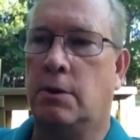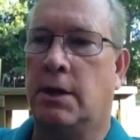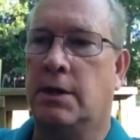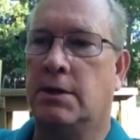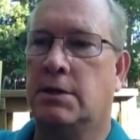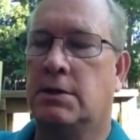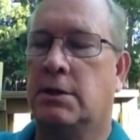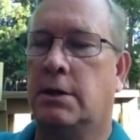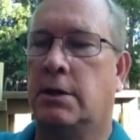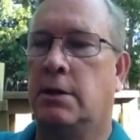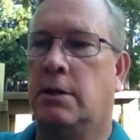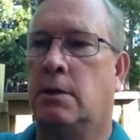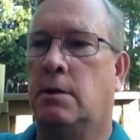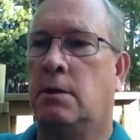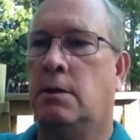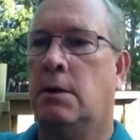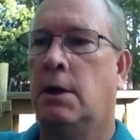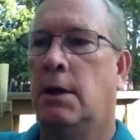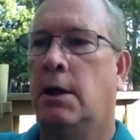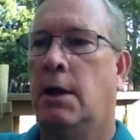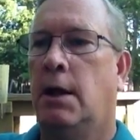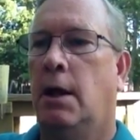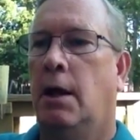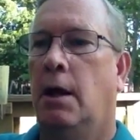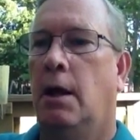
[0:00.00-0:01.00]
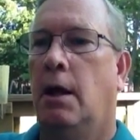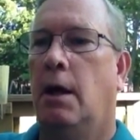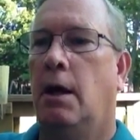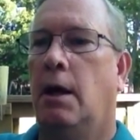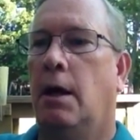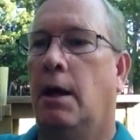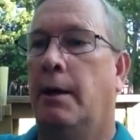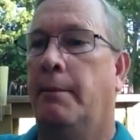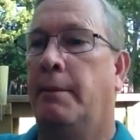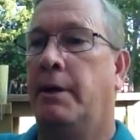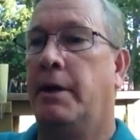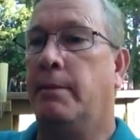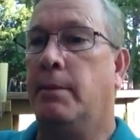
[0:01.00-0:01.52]
I sell?
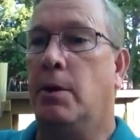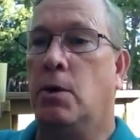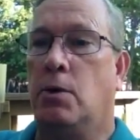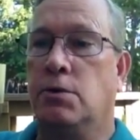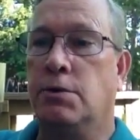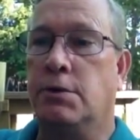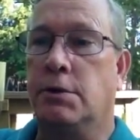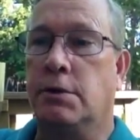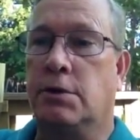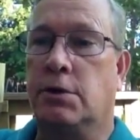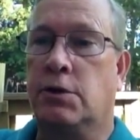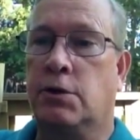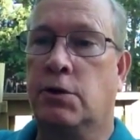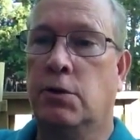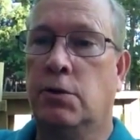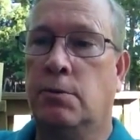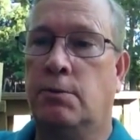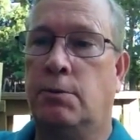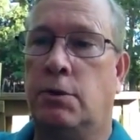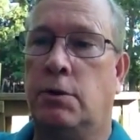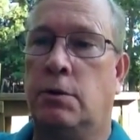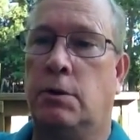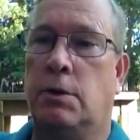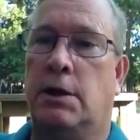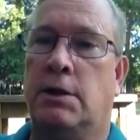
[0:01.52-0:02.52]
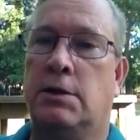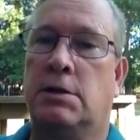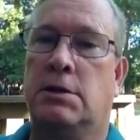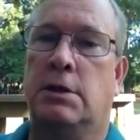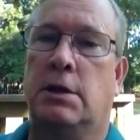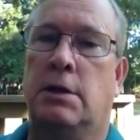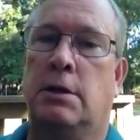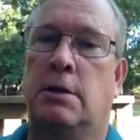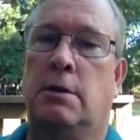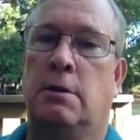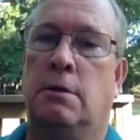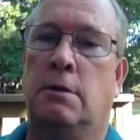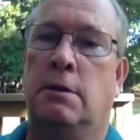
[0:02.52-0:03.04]
How many bowls of soup do I
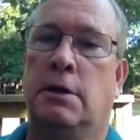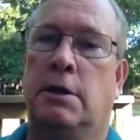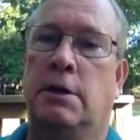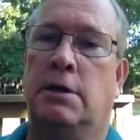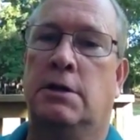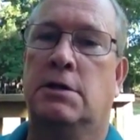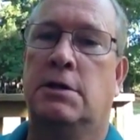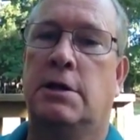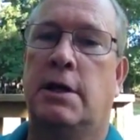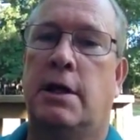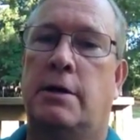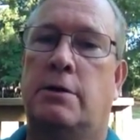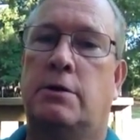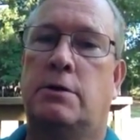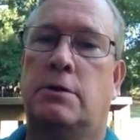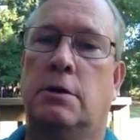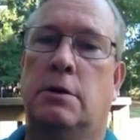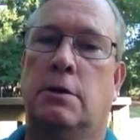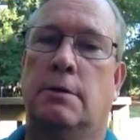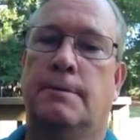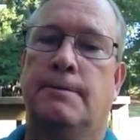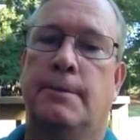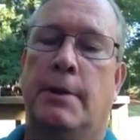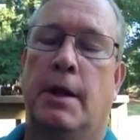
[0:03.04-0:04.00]
sell, etc.